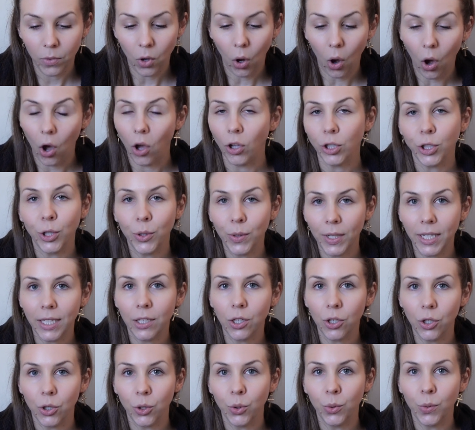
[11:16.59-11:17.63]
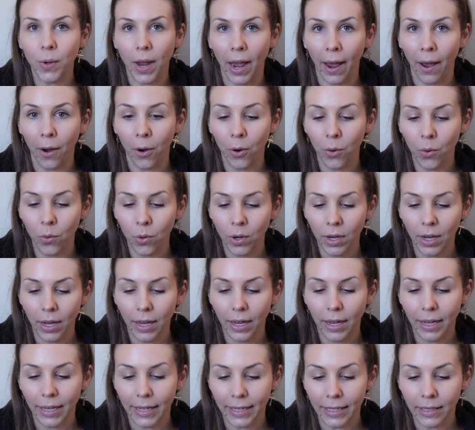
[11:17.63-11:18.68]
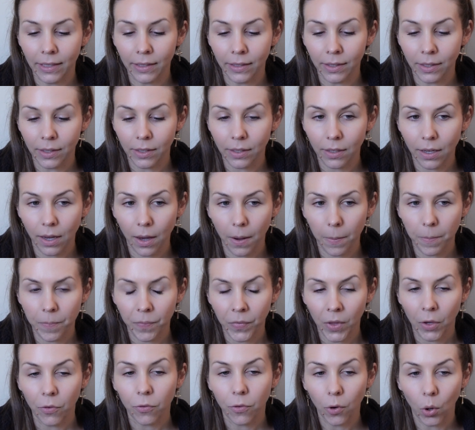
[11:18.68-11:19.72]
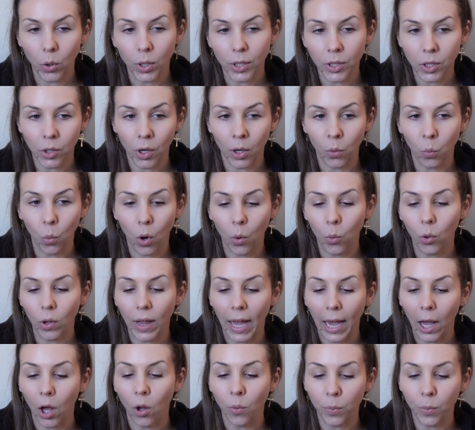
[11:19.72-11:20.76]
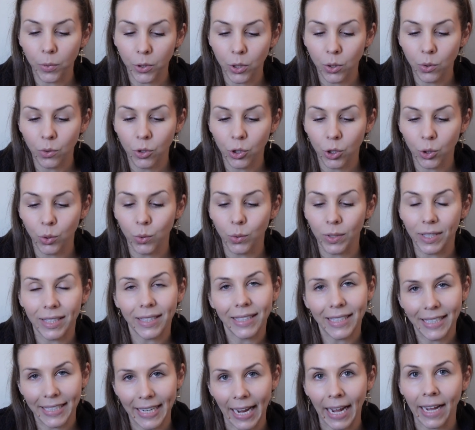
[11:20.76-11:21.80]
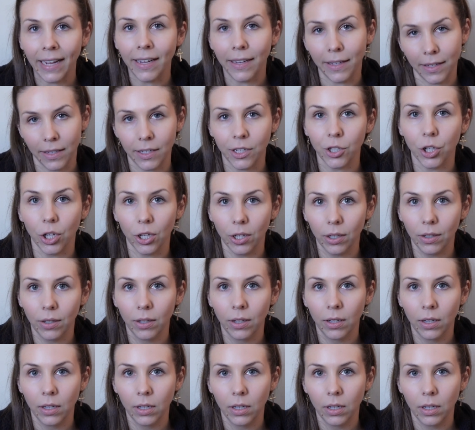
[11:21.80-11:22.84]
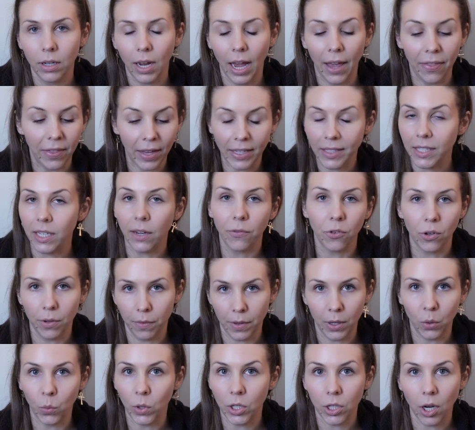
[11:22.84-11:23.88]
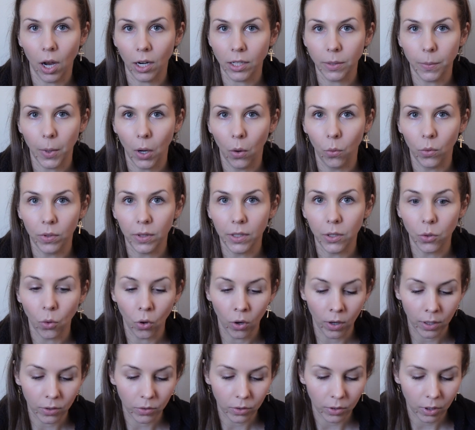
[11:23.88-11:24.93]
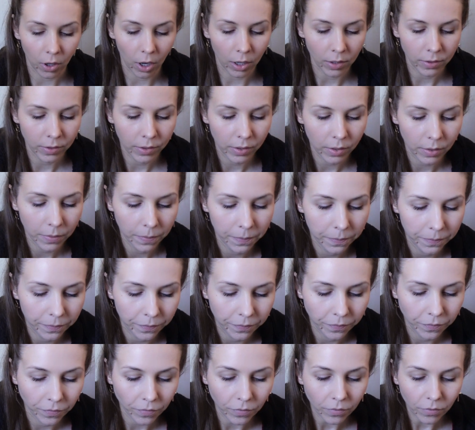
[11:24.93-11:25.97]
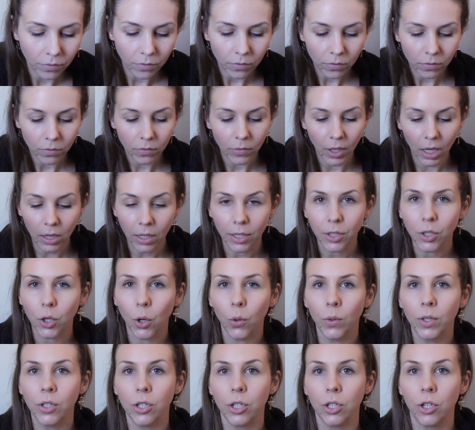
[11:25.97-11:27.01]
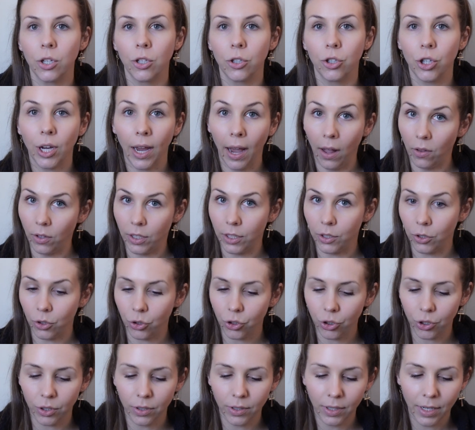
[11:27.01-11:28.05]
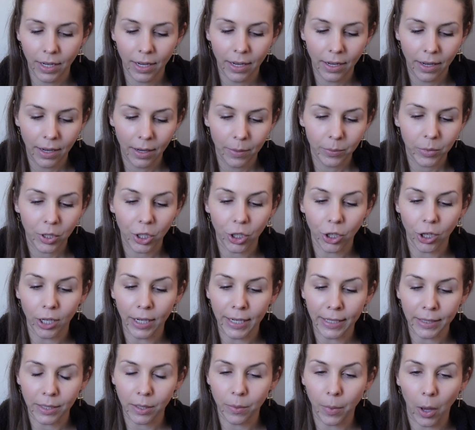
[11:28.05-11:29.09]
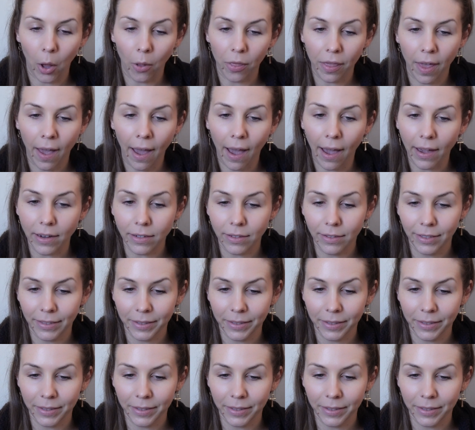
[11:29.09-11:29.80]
all you need to do now is focus on what will help you to stay here. And that's everything we talked about with the Oracle cards. Let's go into your challenge. Curious about that.